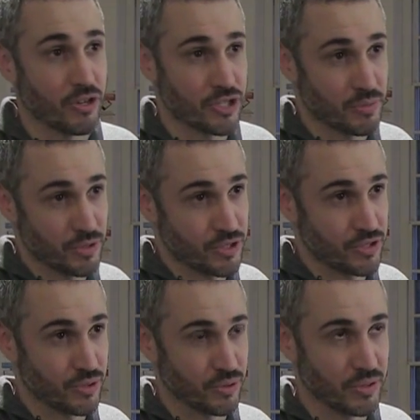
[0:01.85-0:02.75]

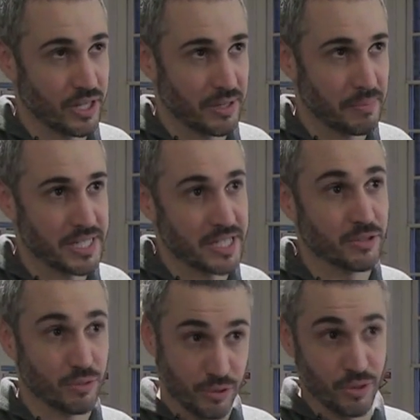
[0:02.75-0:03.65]
customers to basically
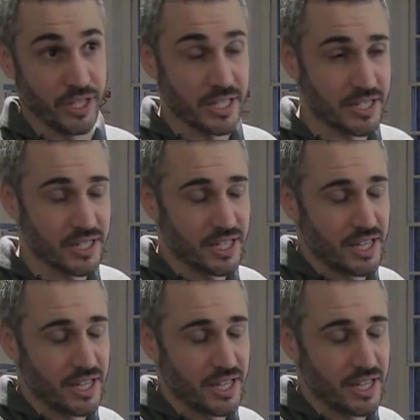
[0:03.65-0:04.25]
do two things.